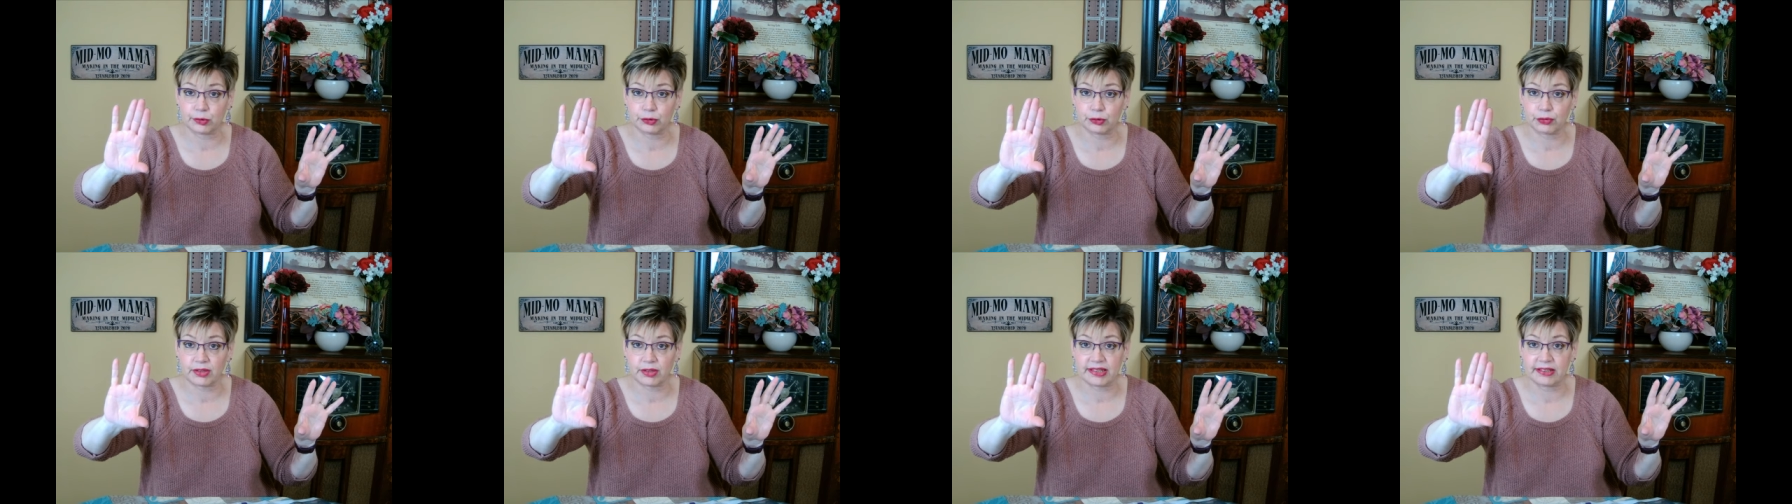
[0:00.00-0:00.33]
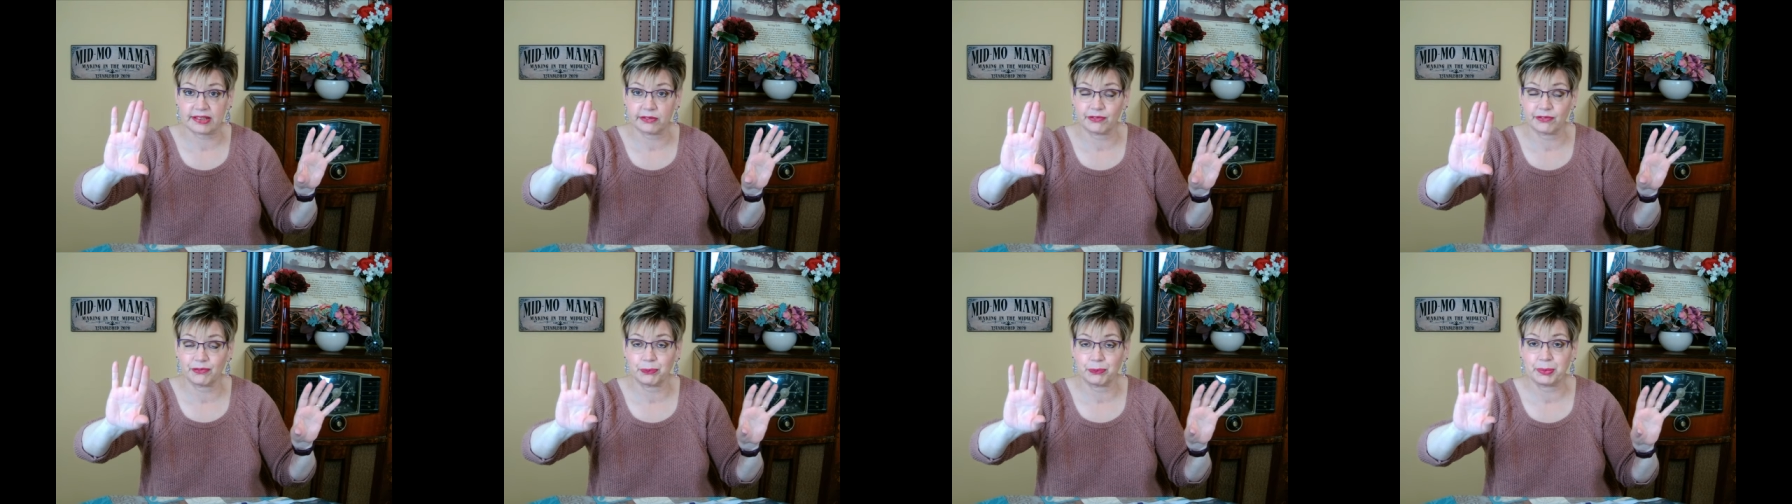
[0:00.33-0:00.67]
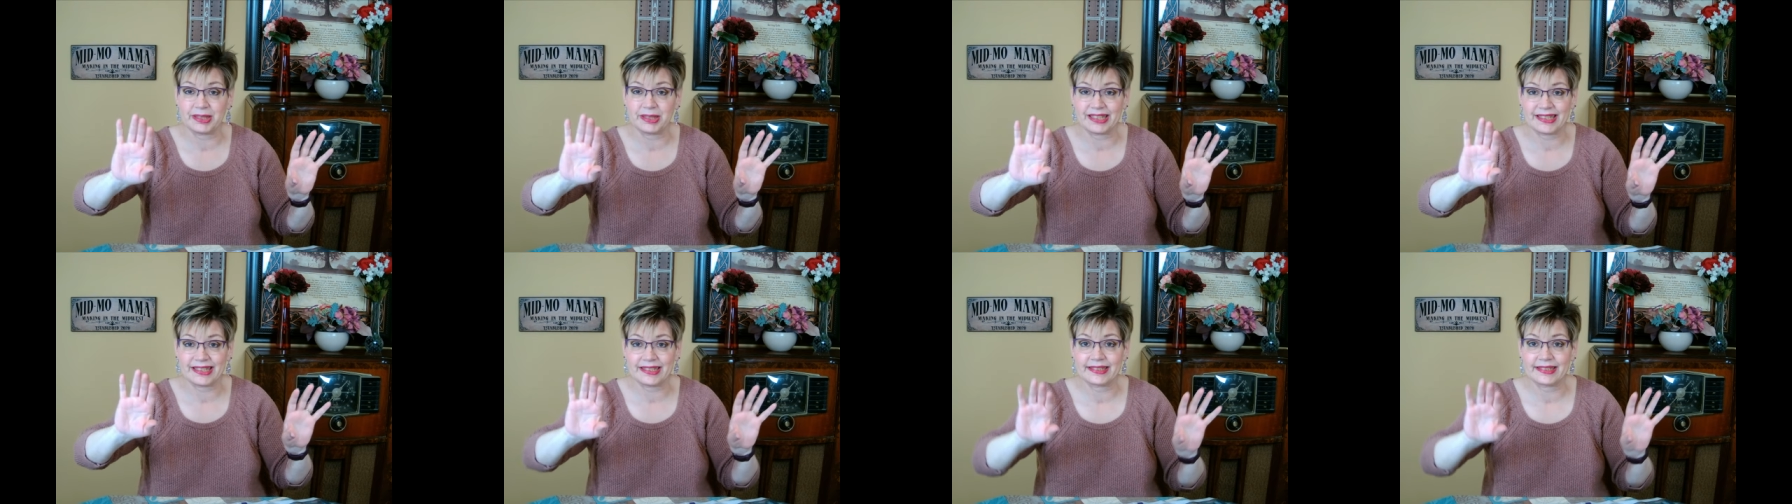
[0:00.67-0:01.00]
tray of
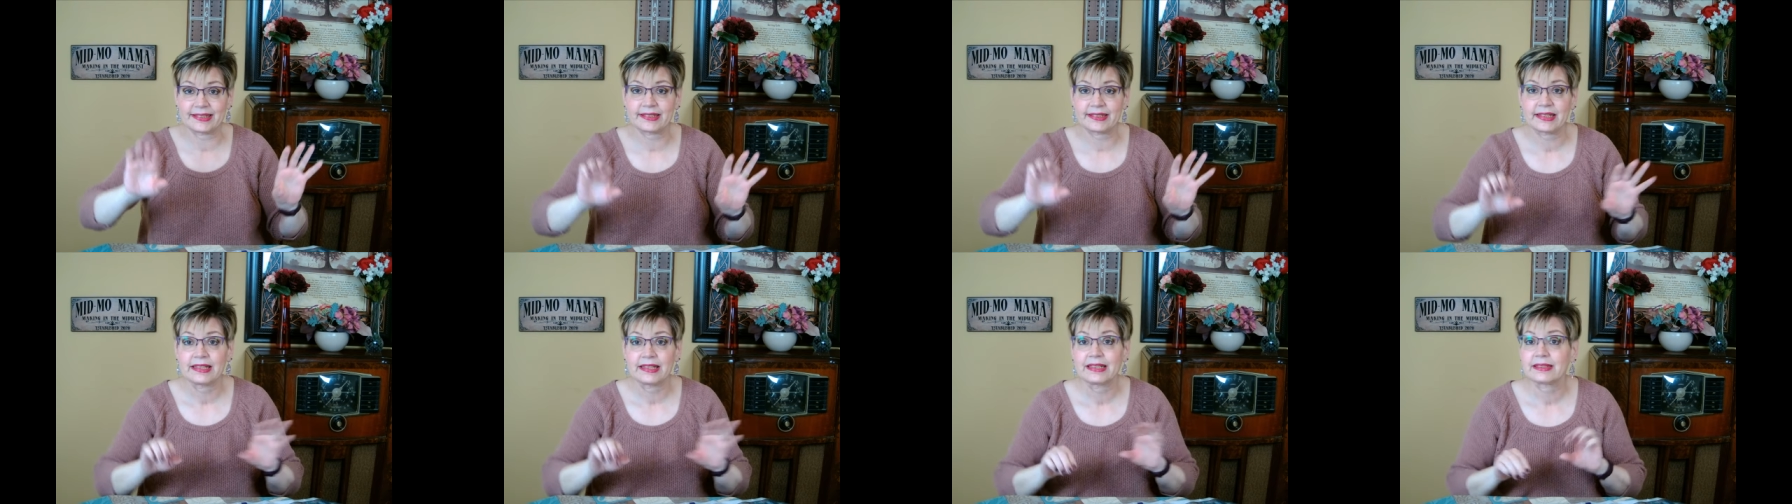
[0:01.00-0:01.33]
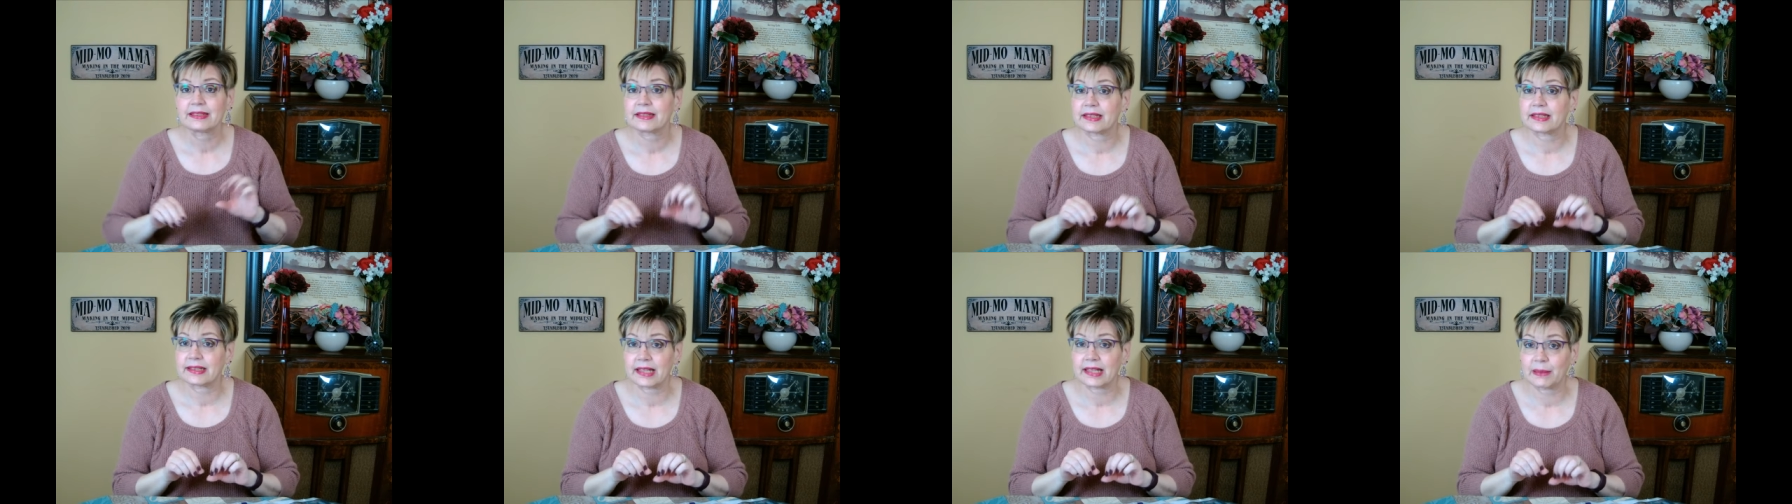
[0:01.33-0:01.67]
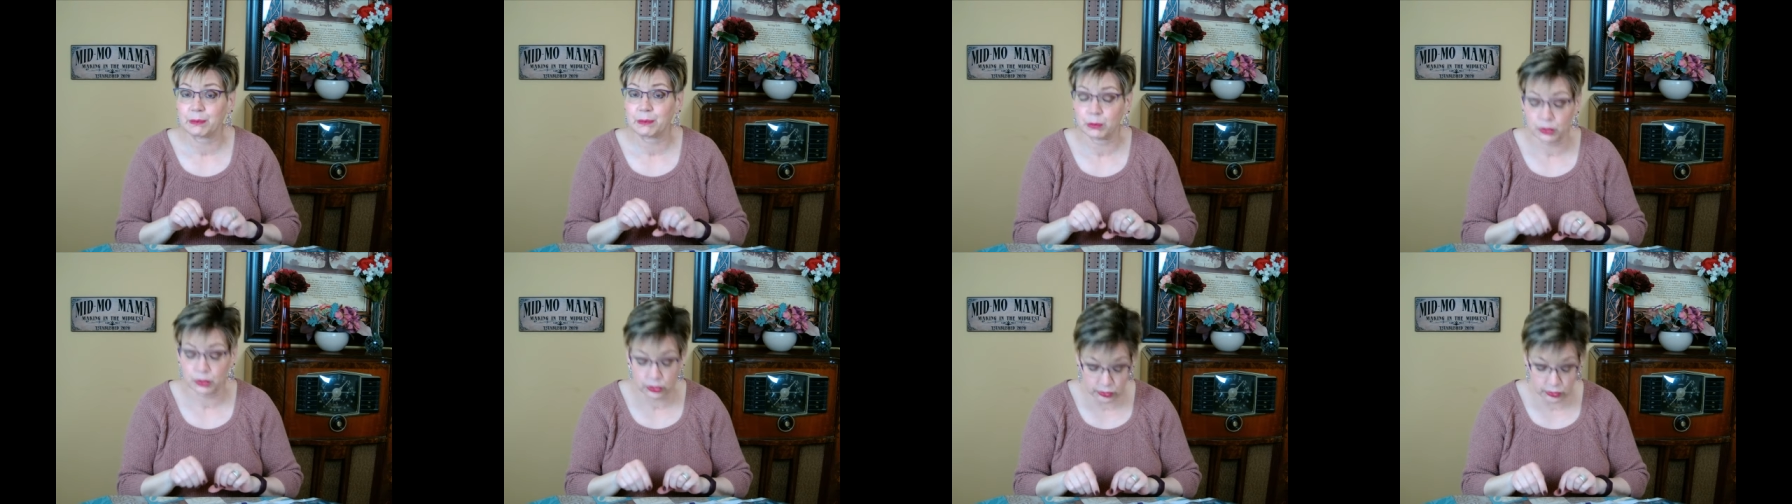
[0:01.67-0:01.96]
beads then I